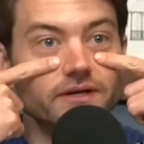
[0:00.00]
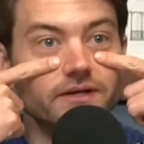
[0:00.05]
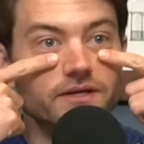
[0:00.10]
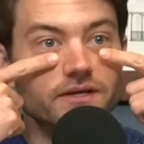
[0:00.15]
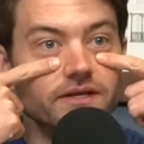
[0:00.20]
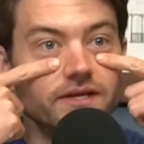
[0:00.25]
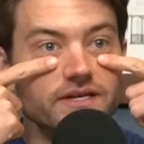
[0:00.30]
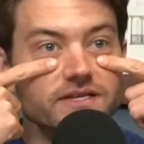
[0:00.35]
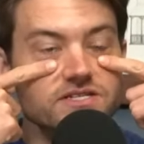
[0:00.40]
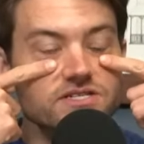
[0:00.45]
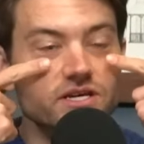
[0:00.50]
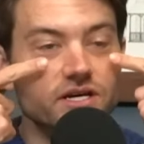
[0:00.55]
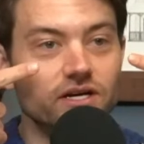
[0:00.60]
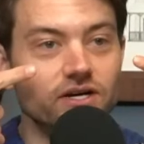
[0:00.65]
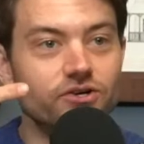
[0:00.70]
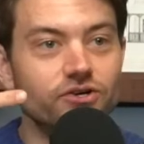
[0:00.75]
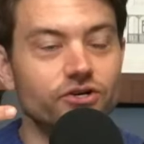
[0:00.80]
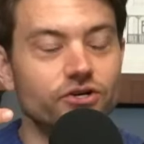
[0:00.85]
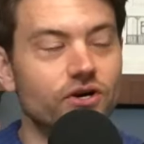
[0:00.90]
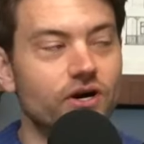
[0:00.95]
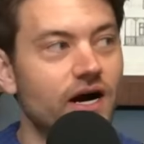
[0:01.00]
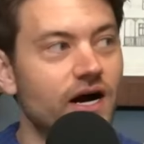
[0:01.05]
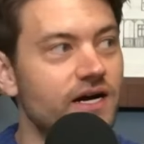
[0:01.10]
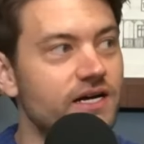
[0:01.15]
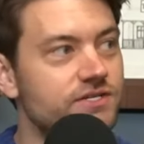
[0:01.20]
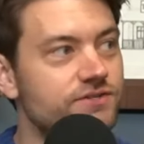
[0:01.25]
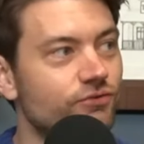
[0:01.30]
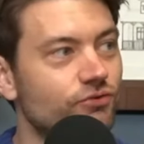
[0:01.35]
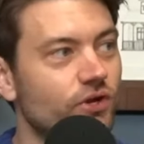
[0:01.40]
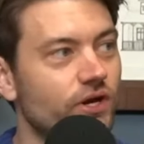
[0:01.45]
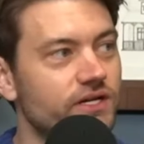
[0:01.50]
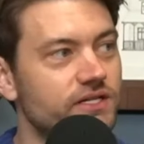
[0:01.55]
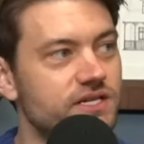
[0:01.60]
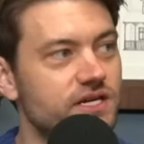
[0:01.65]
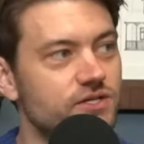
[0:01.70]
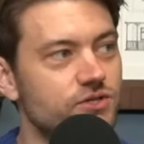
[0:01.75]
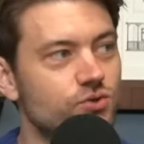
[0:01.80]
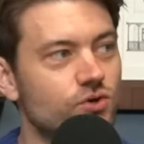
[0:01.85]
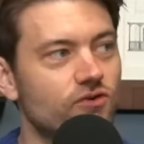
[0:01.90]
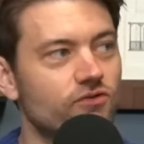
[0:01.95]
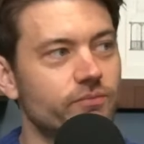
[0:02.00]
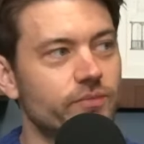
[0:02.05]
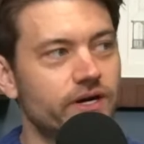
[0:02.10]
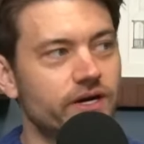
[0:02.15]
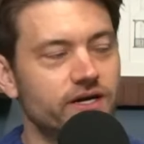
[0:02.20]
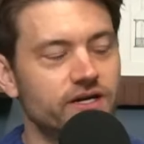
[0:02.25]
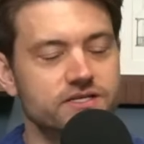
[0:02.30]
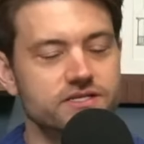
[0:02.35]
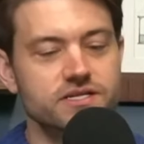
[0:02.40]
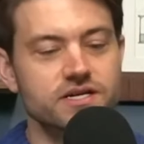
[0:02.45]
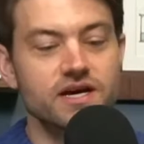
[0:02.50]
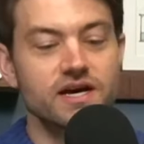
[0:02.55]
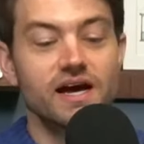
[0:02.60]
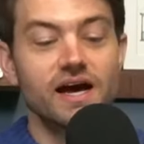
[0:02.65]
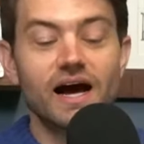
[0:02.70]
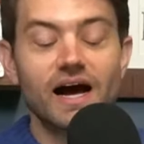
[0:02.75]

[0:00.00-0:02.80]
They stick under your eyes for like 10, 12 minutes.